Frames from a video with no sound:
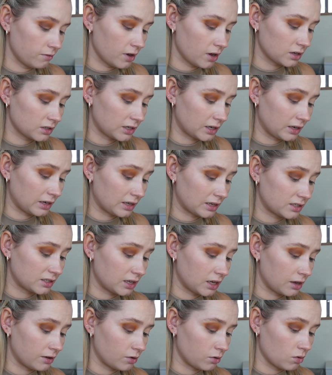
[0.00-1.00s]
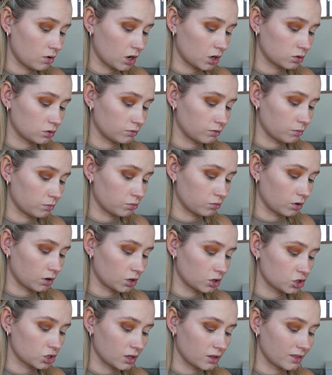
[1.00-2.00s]
Firstly, let's see if it works with a
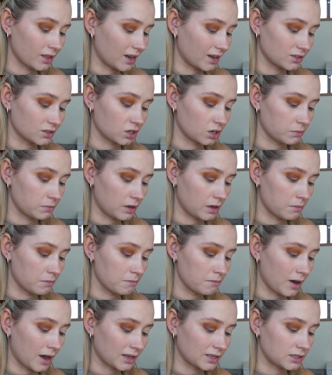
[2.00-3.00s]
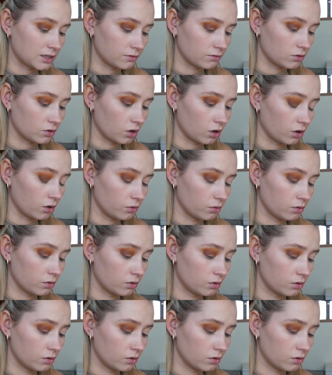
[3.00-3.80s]
brush and that is going to be a massive no.